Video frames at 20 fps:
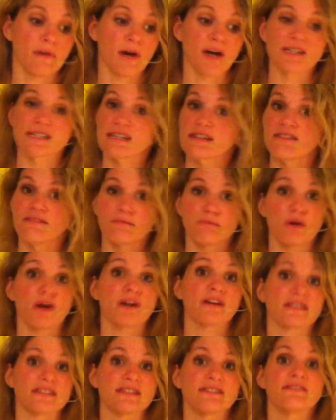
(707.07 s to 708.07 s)
positive
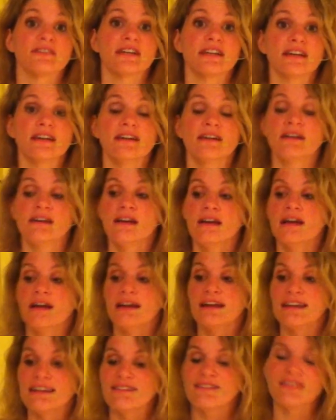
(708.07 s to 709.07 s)
productivity,
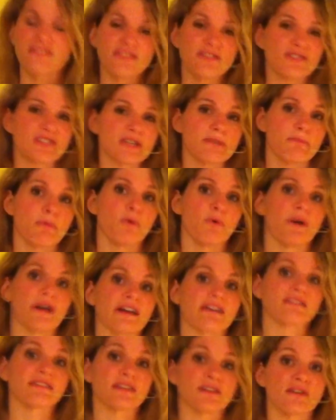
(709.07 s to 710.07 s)
even if you chip
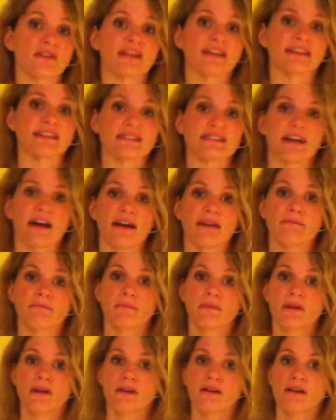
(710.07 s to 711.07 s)
away a little at a time.